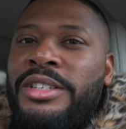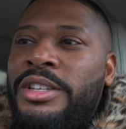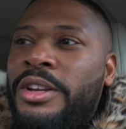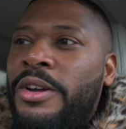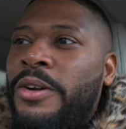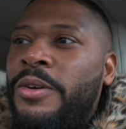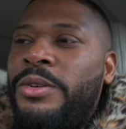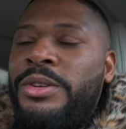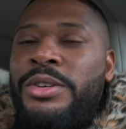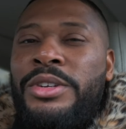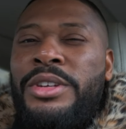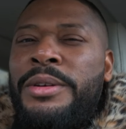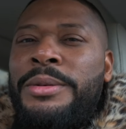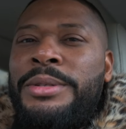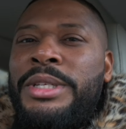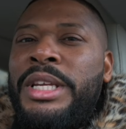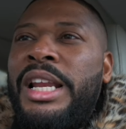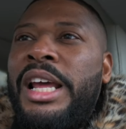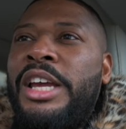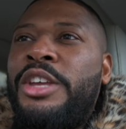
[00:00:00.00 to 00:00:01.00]
So you get what I'm
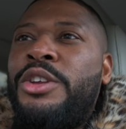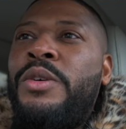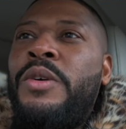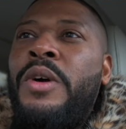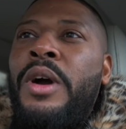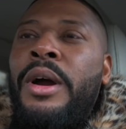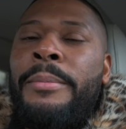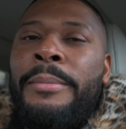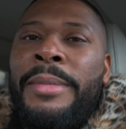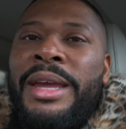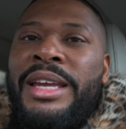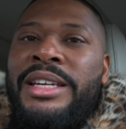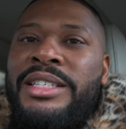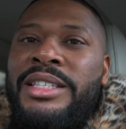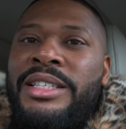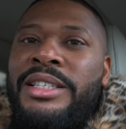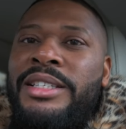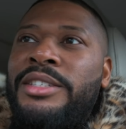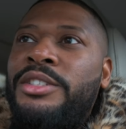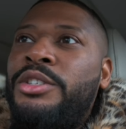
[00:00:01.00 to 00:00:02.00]
saying? Like, you are
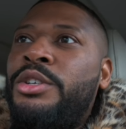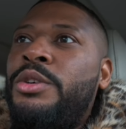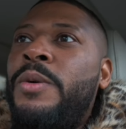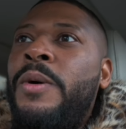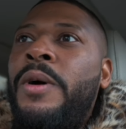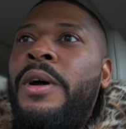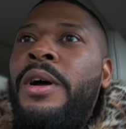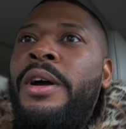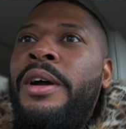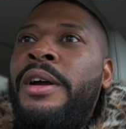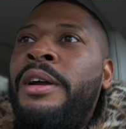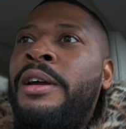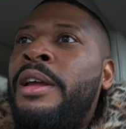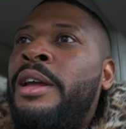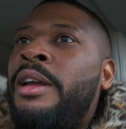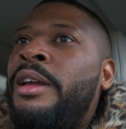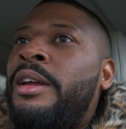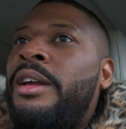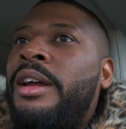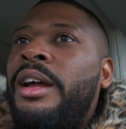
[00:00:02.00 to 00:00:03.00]
Macy's, you are
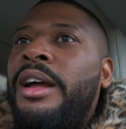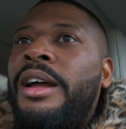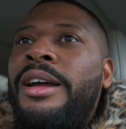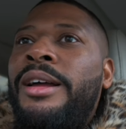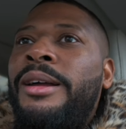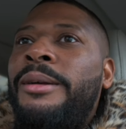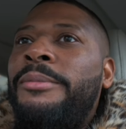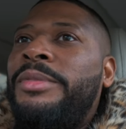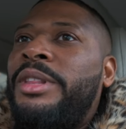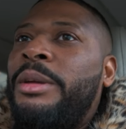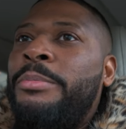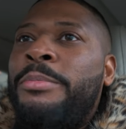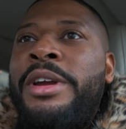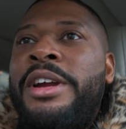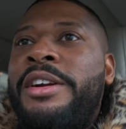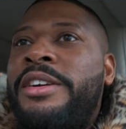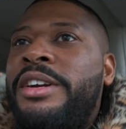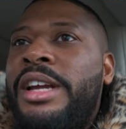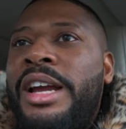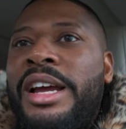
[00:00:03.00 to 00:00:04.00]
the
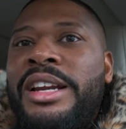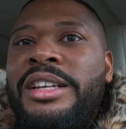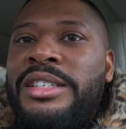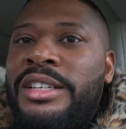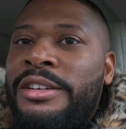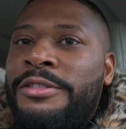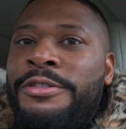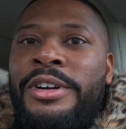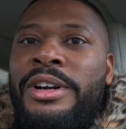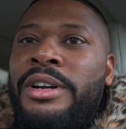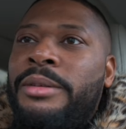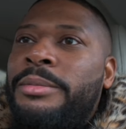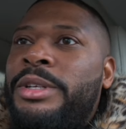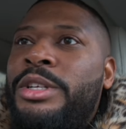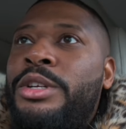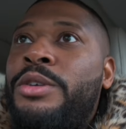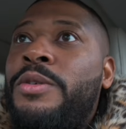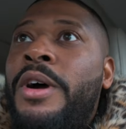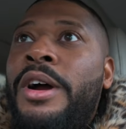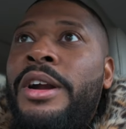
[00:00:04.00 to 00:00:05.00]
Marriott is in front of me.
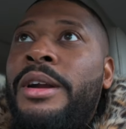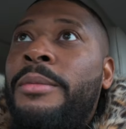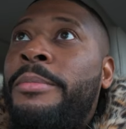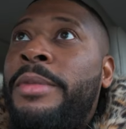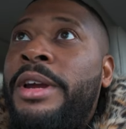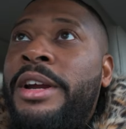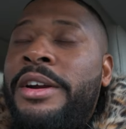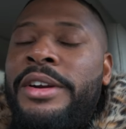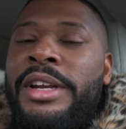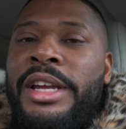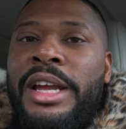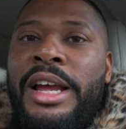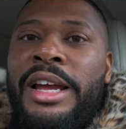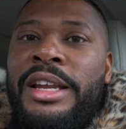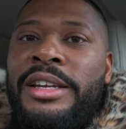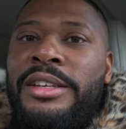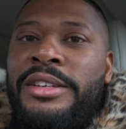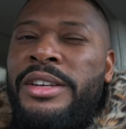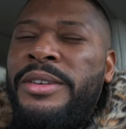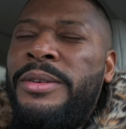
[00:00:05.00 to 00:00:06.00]
You are the
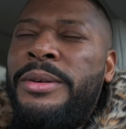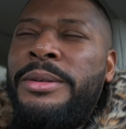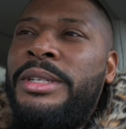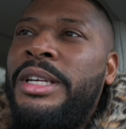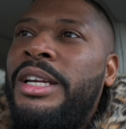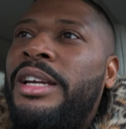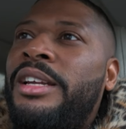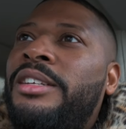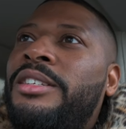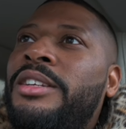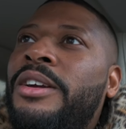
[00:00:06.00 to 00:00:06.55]
Marriott. You get what I'm saying?